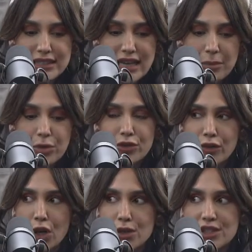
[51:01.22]
depth
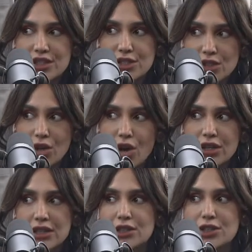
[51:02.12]
of closeness to
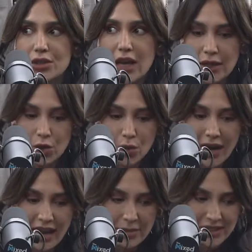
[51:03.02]
God and to like who
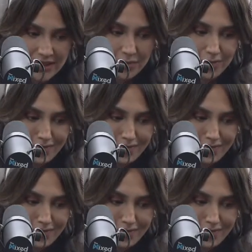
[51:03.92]
I am as